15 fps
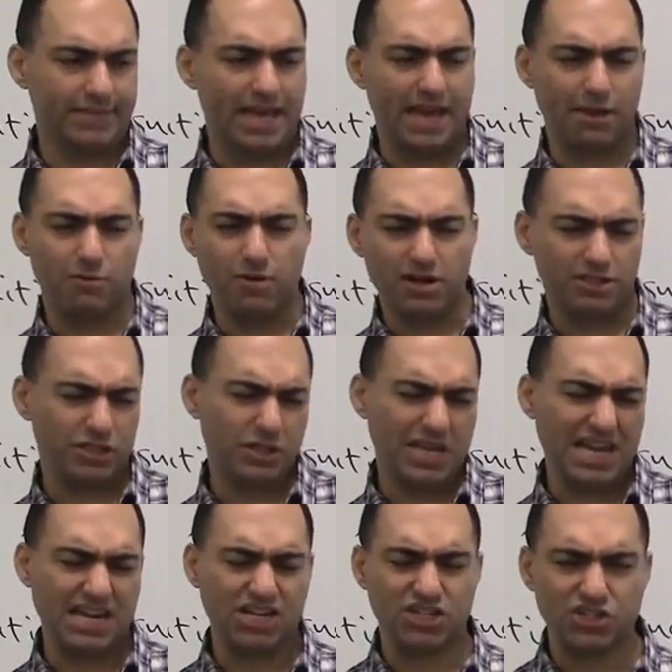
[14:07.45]
I want to
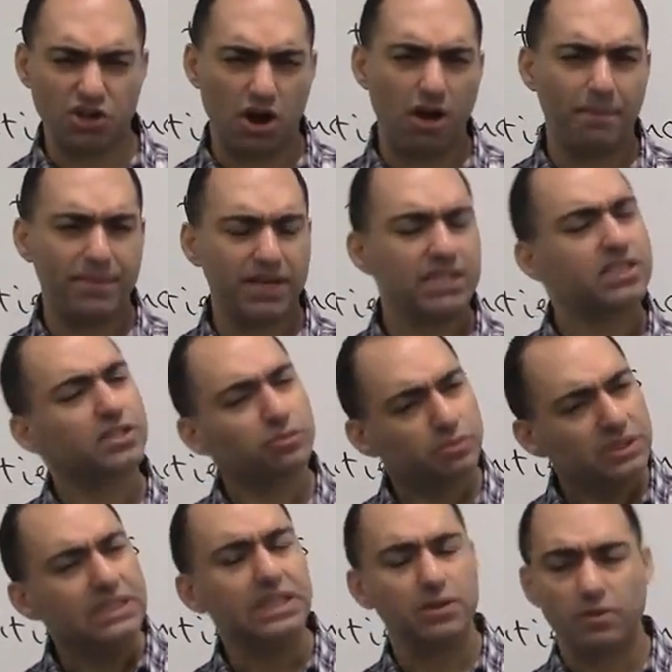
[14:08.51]
get a job because I
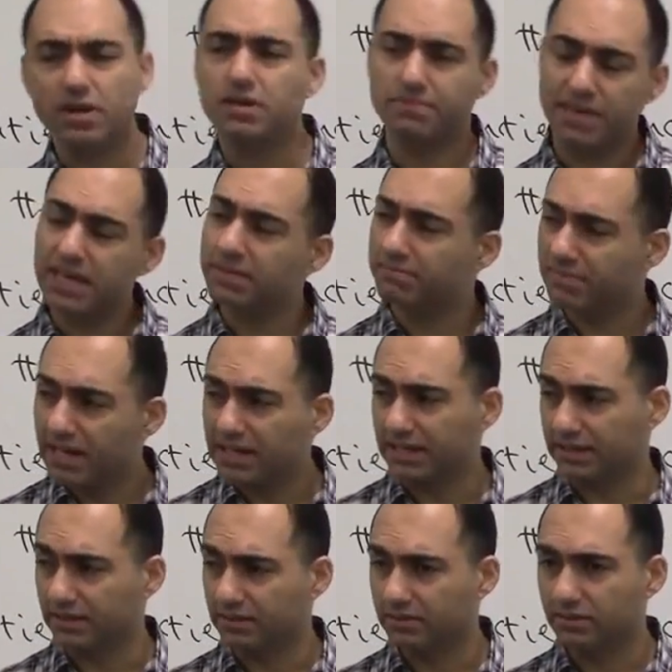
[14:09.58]
really want to make
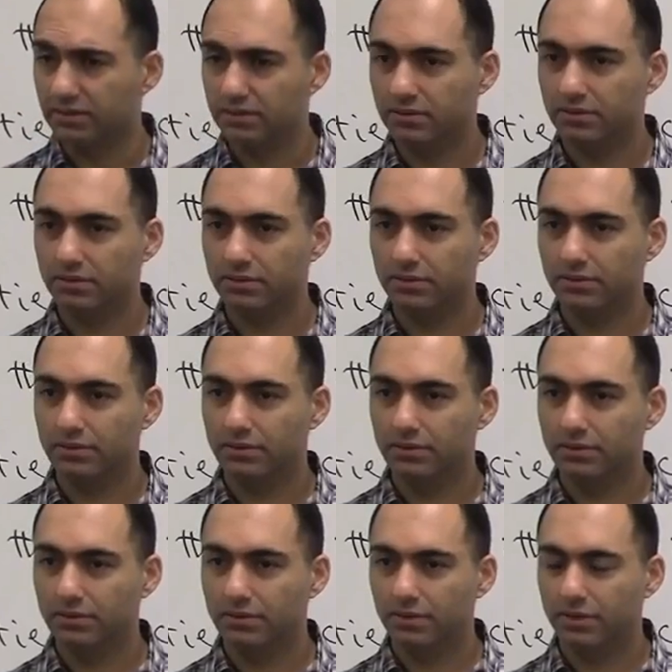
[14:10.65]
money.
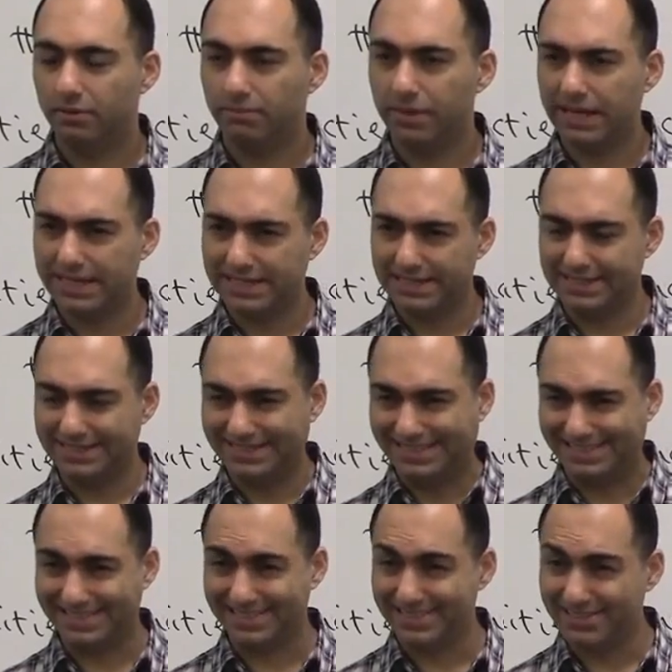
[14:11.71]
But
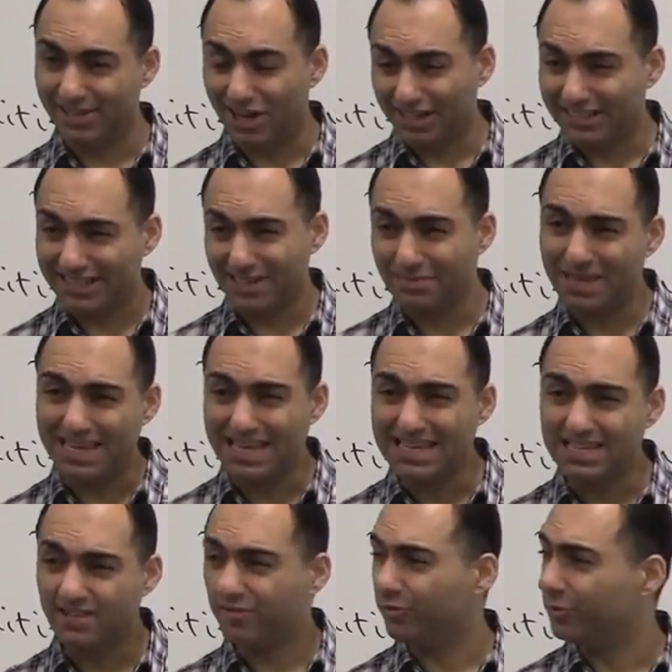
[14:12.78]
it's not going to be
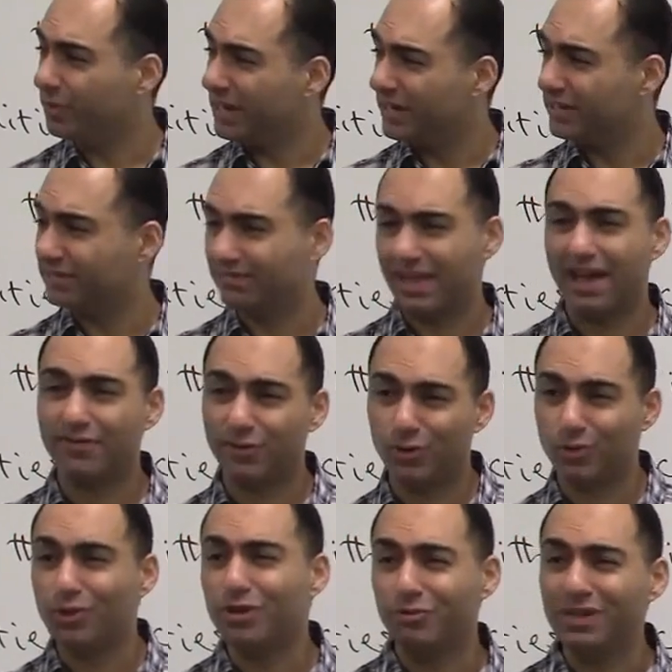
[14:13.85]
easy for me to have
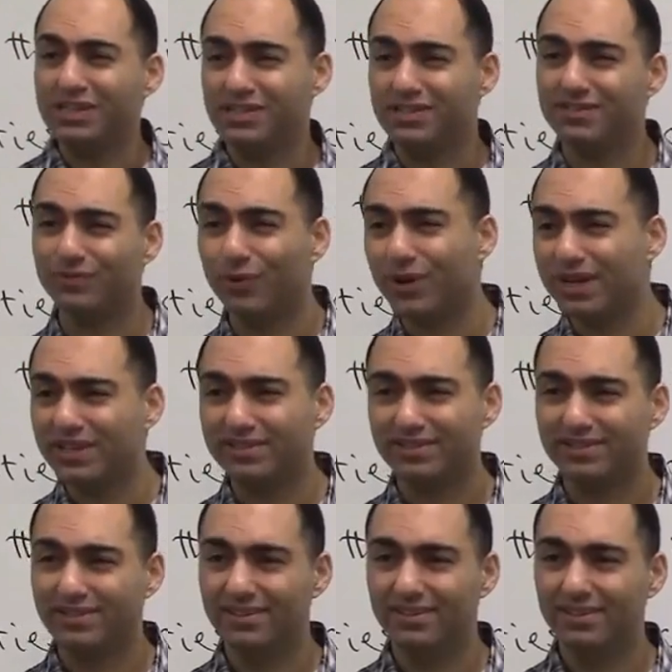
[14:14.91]
3 reasons for it
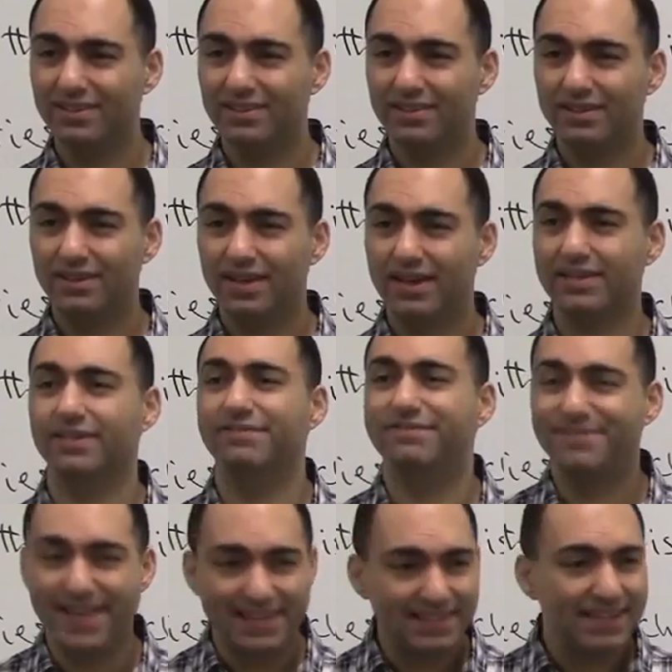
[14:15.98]
and
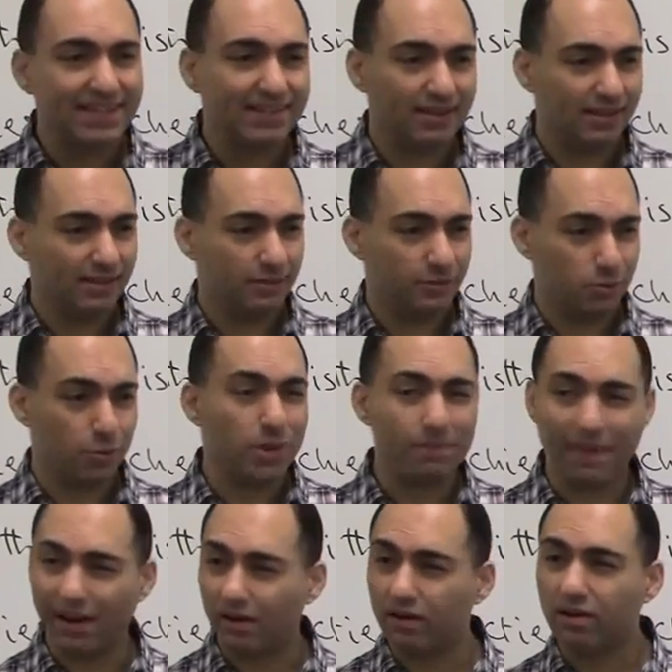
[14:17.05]
defend it in 3
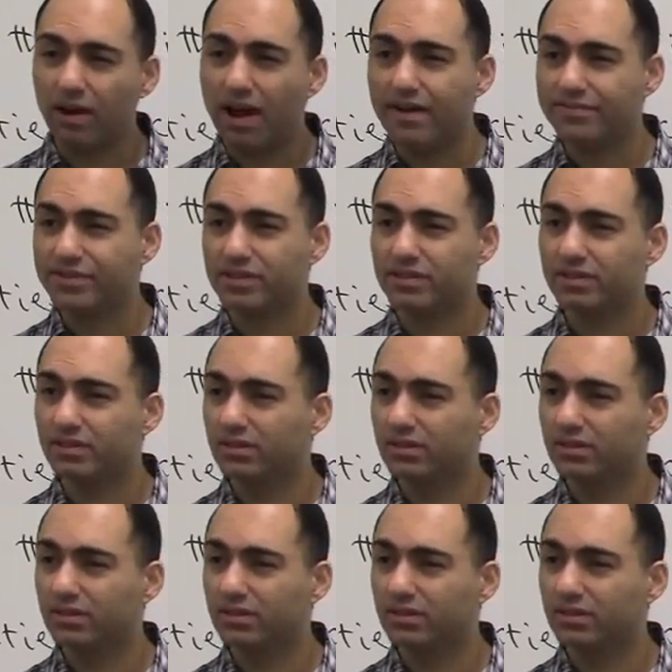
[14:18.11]
paragraphs.